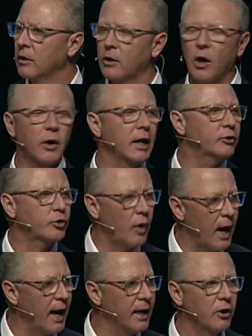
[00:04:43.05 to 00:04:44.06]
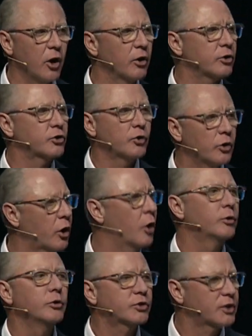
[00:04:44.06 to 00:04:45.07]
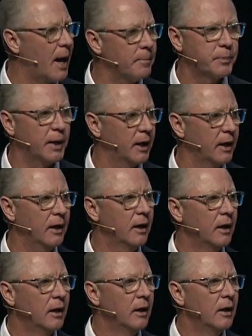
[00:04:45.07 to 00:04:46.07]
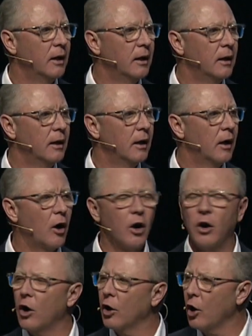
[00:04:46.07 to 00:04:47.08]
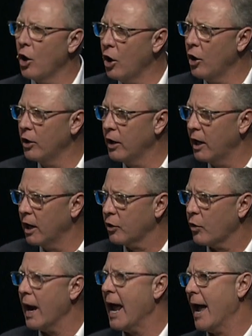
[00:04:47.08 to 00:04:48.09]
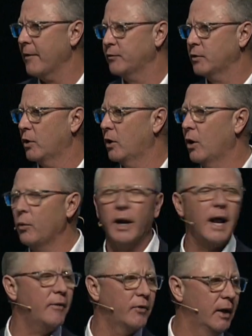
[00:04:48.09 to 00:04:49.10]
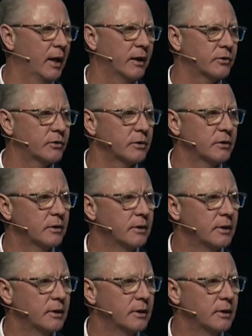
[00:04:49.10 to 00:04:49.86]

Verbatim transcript: Go get trained, go to school, go do something, or, or learn a craft, or, or whatever it is.